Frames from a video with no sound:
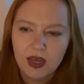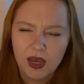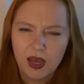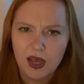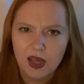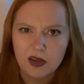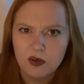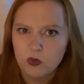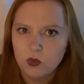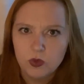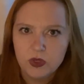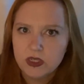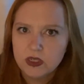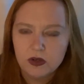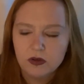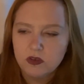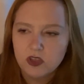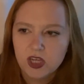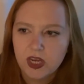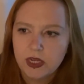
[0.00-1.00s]
and we
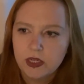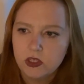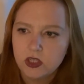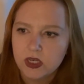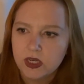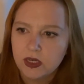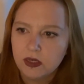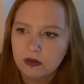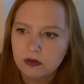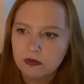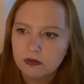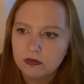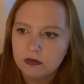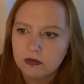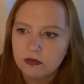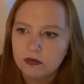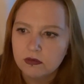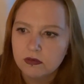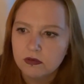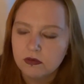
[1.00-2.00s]
don't change it.
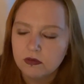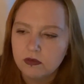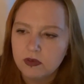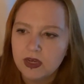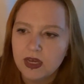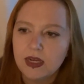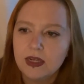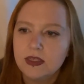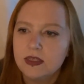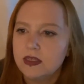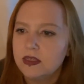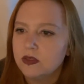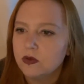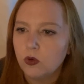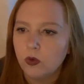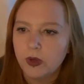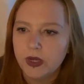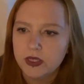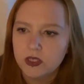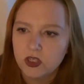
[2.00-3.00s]
Reality is
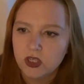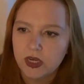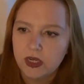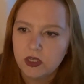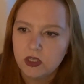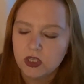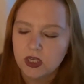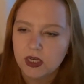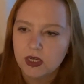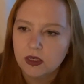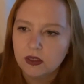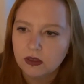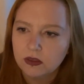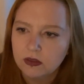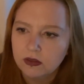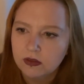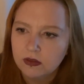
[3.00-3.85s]
always changing.